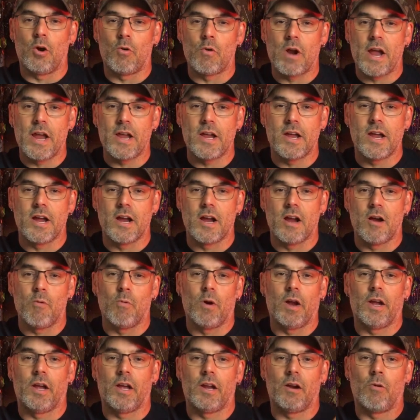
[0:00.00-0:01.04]
right here
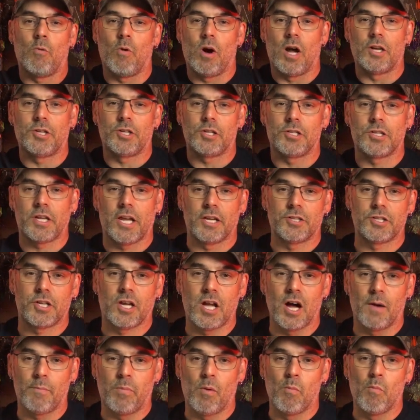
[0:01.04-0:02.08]
where you're going to watch us catch a
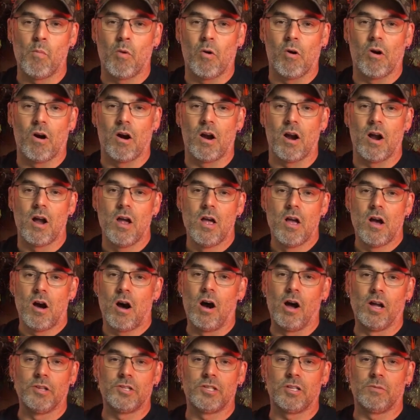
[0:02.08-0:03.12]
couple more
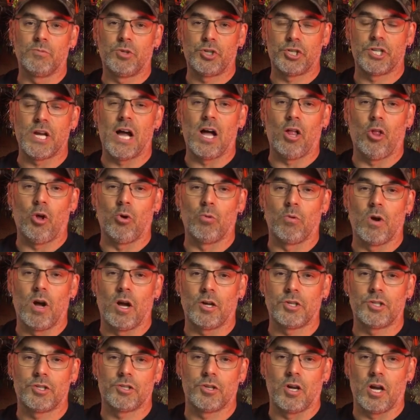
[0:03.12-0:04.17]
on some shallow
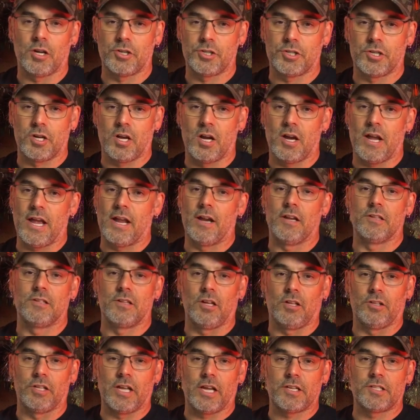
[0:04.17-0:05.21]
rock structure. And
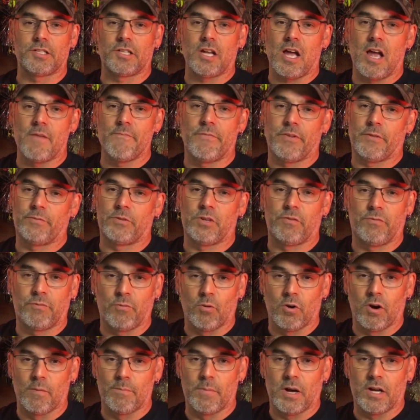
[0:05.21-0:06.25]
until next time,
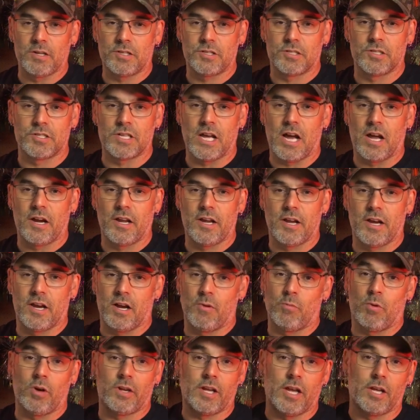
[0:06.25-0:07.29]
54 Bus is out of here,
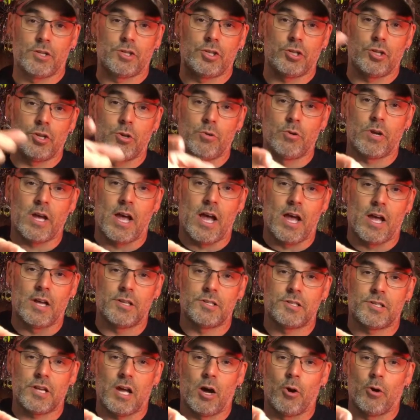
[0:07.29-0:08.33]
and we'll catch you
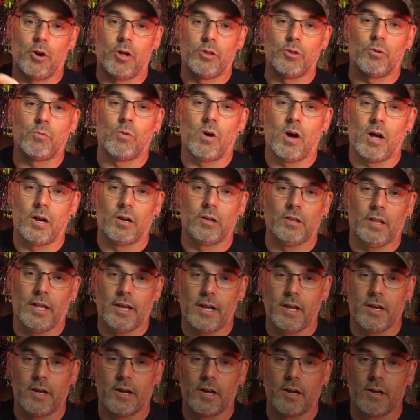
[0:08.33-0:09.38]
guys out on the water
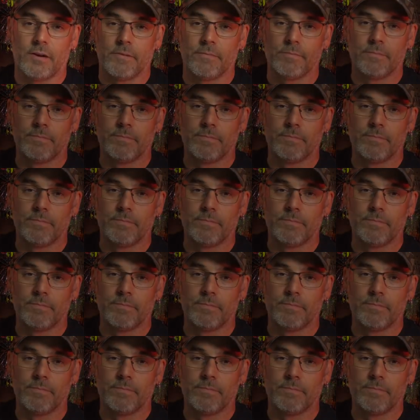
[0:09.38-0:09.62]
later.